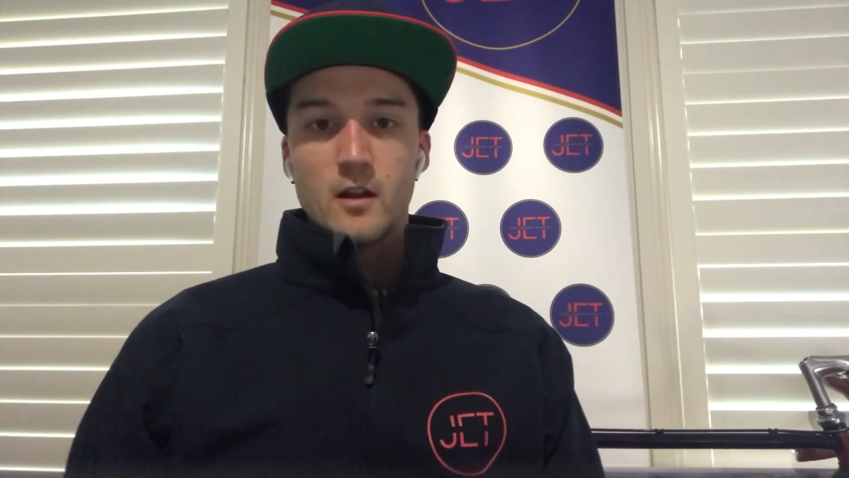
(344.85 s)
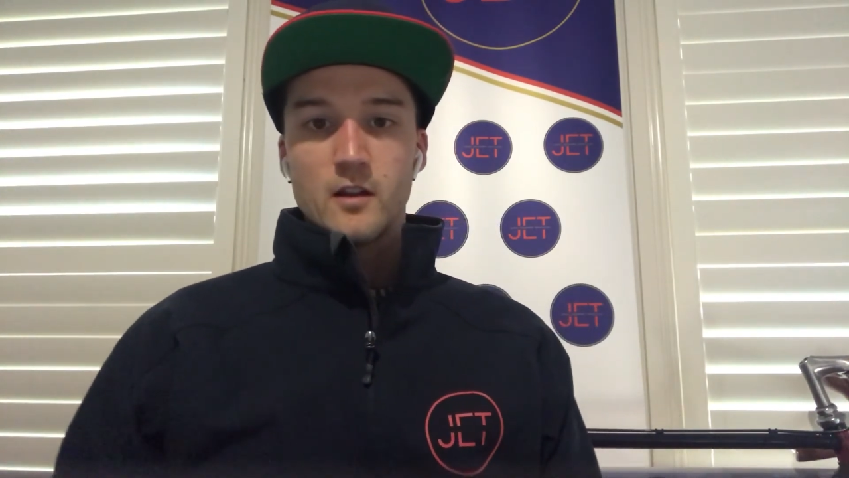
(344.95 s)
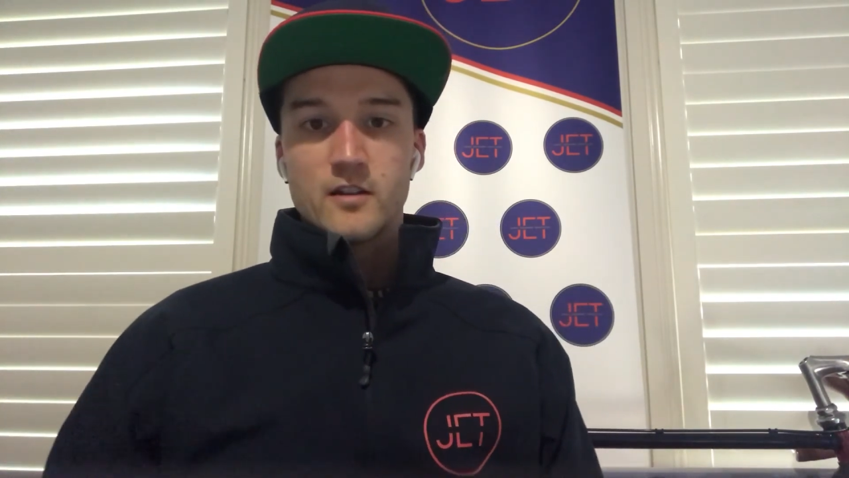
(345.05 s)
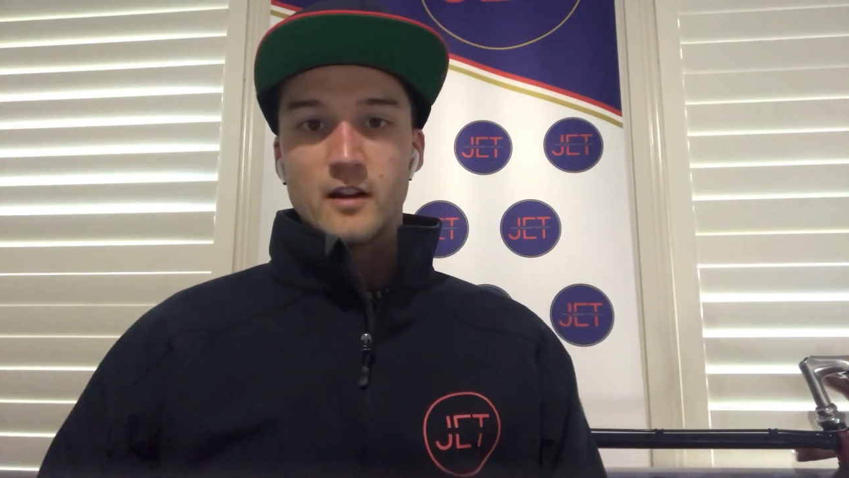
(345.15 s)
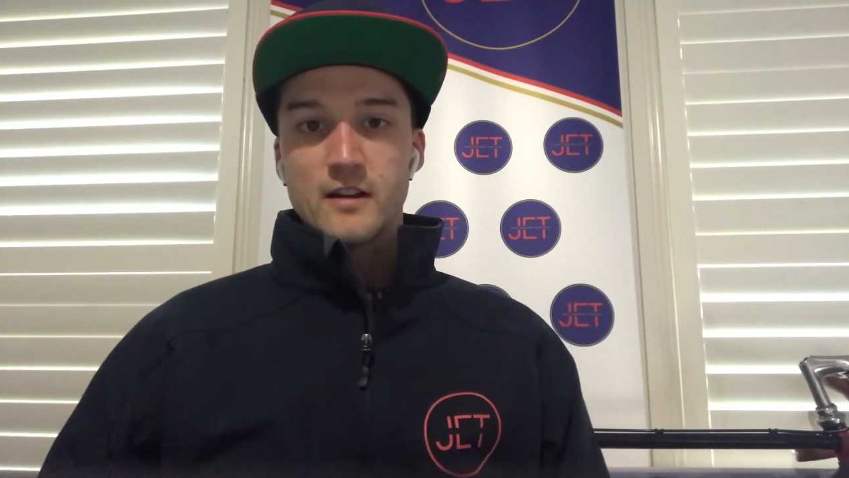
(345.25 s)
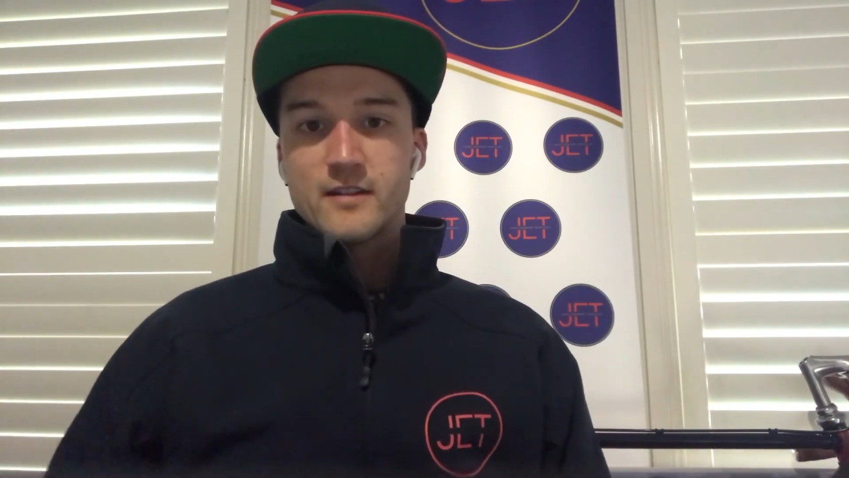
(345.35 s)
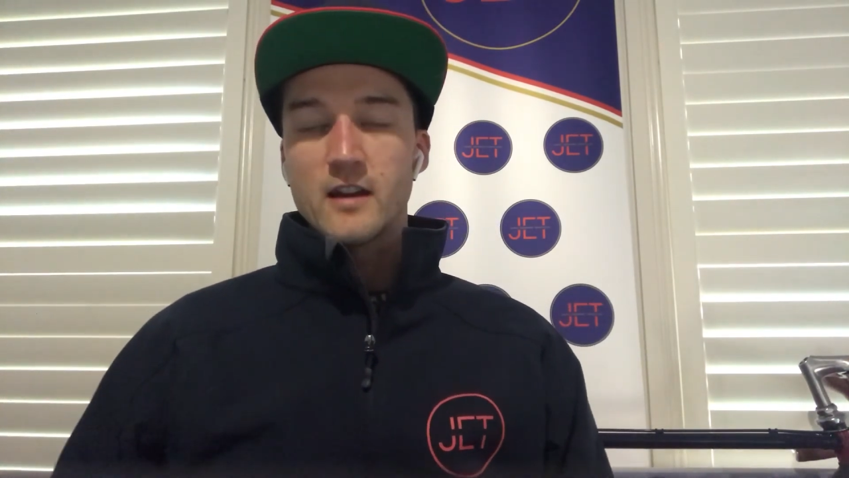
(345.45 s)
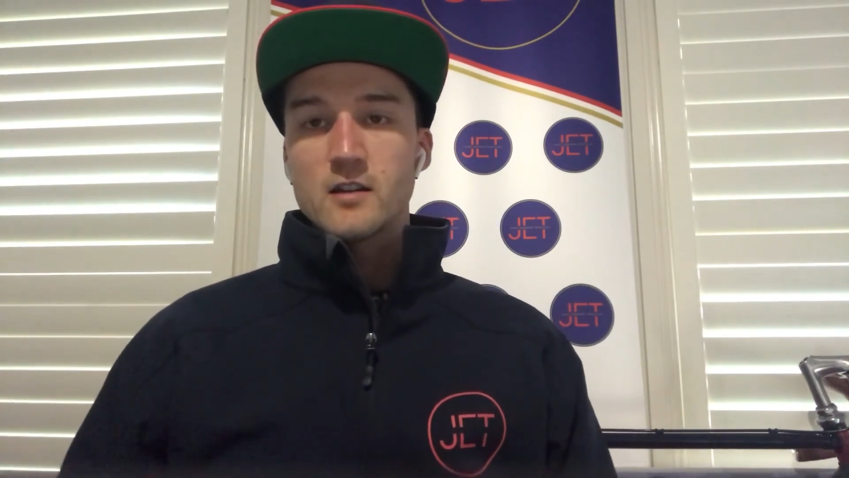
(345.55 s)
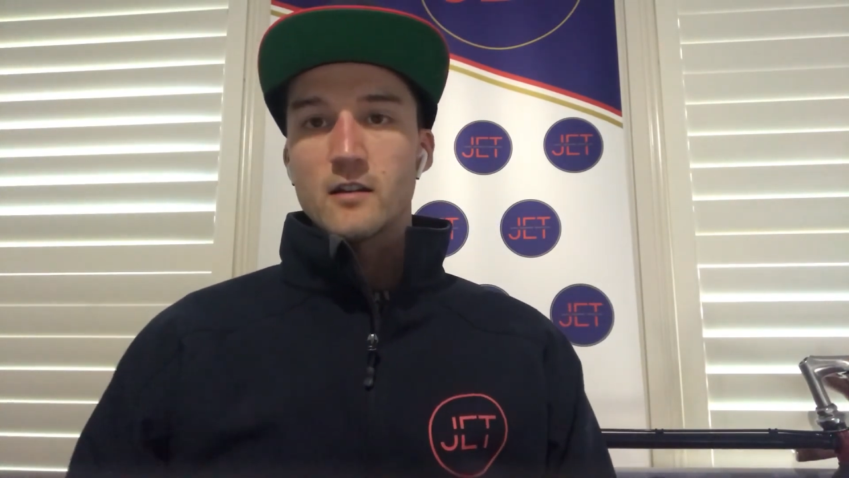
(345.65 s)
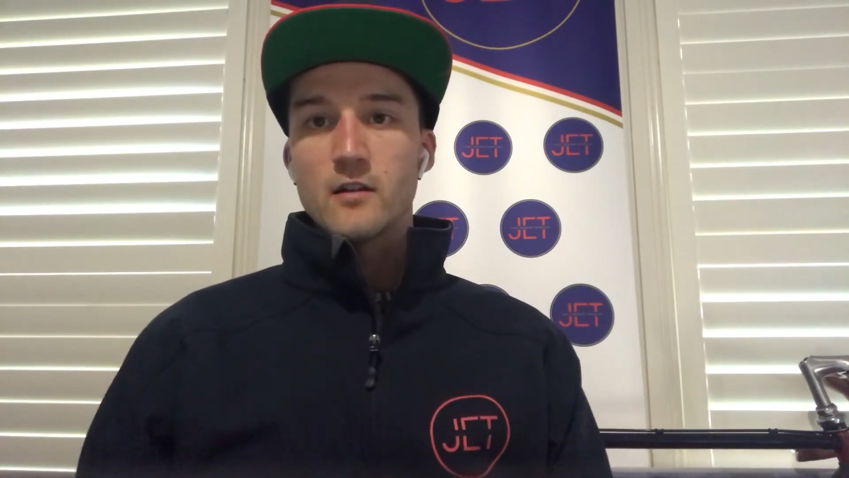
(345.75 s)
So
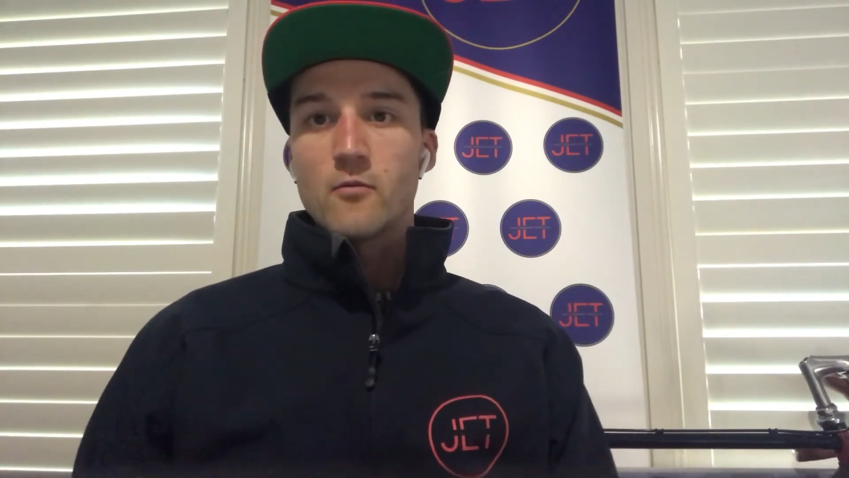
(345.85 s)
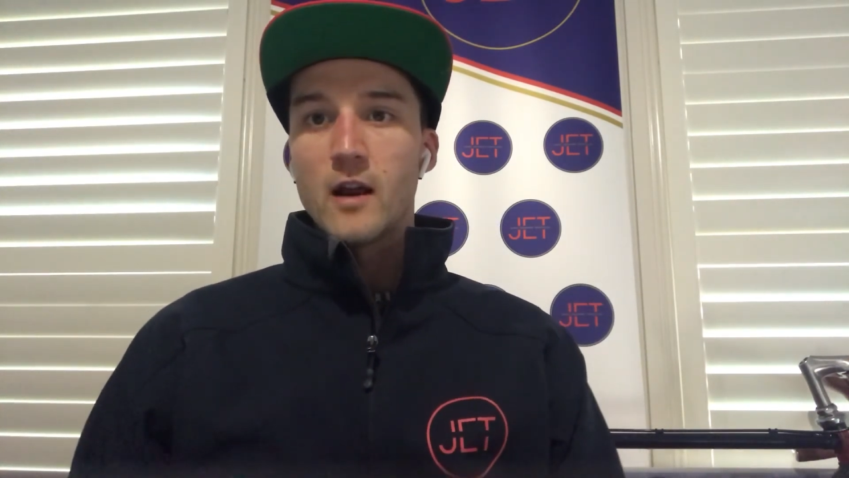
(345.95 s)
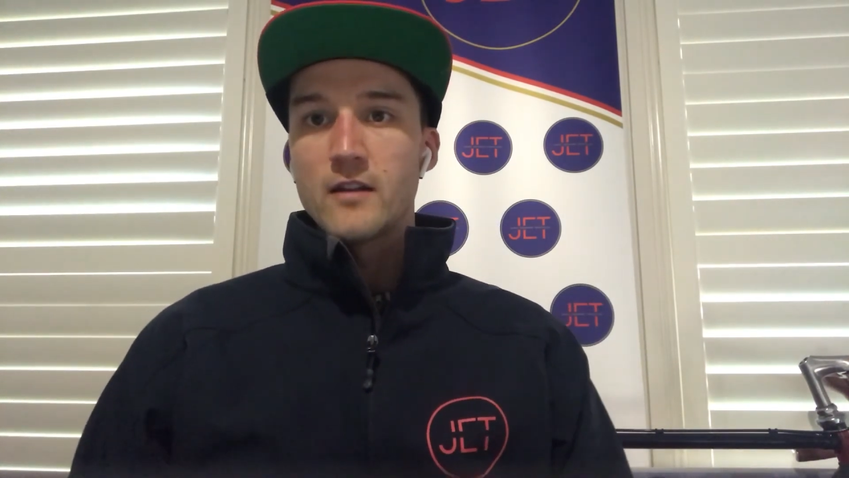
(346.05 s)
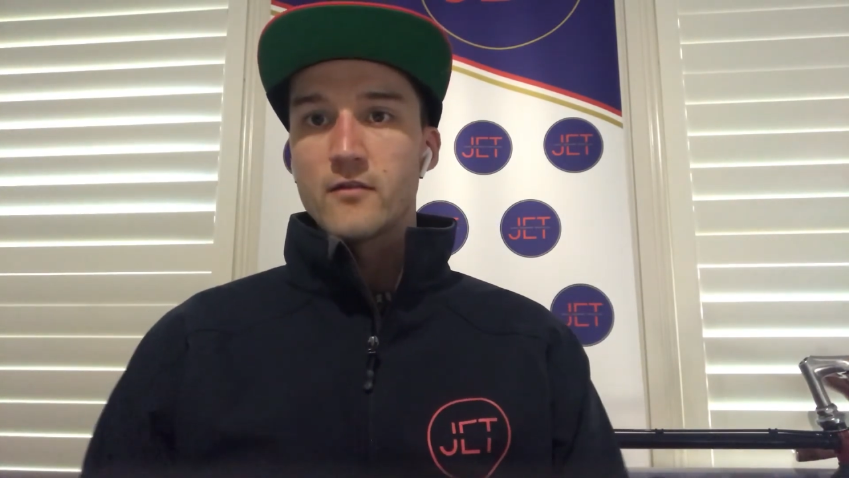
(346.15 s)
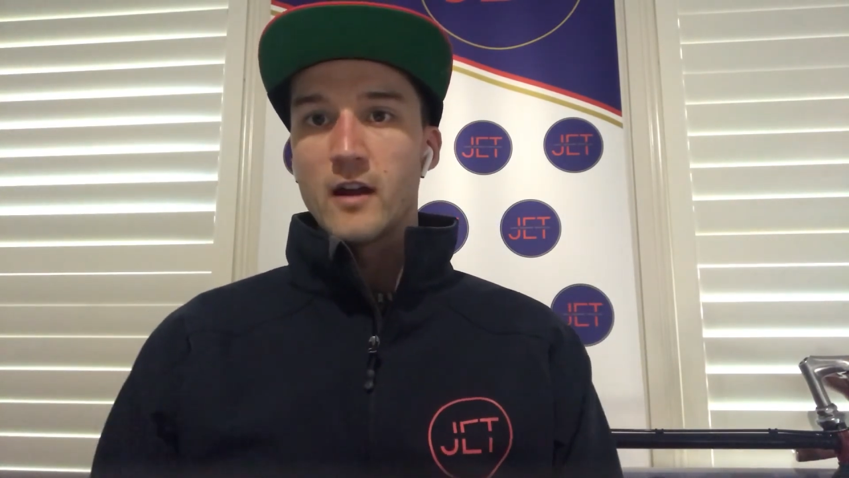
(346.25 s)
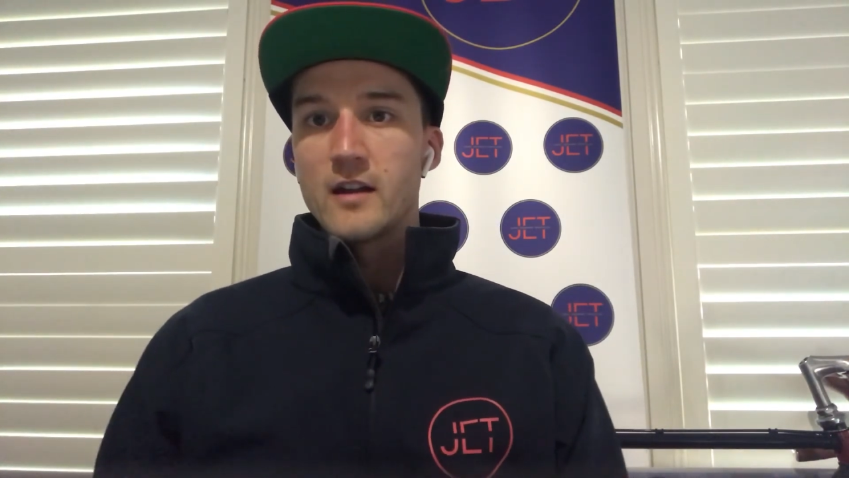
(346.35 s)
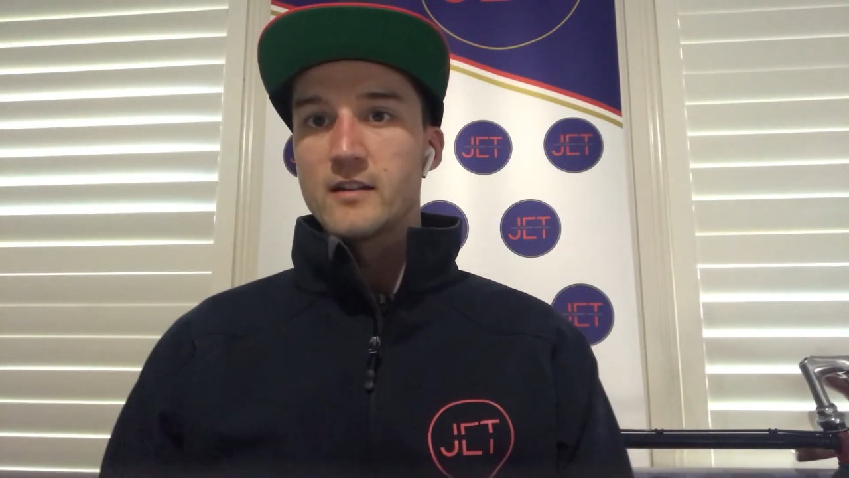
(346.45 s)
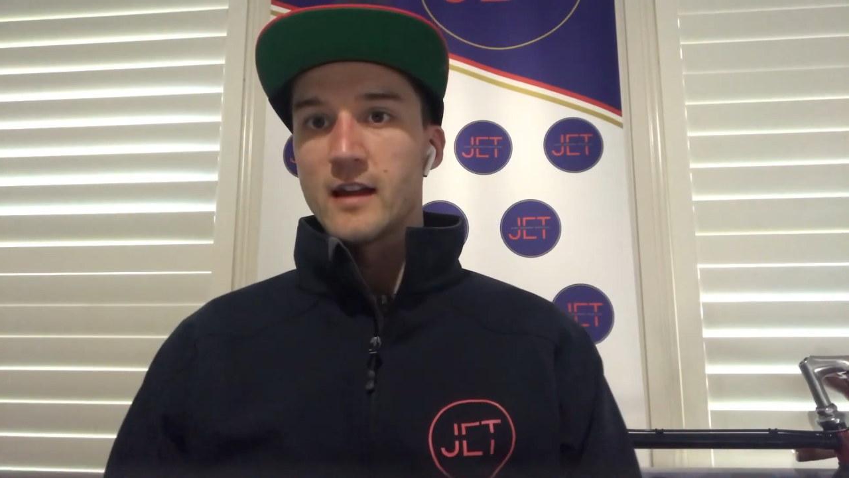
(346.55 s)
essentially the race phase,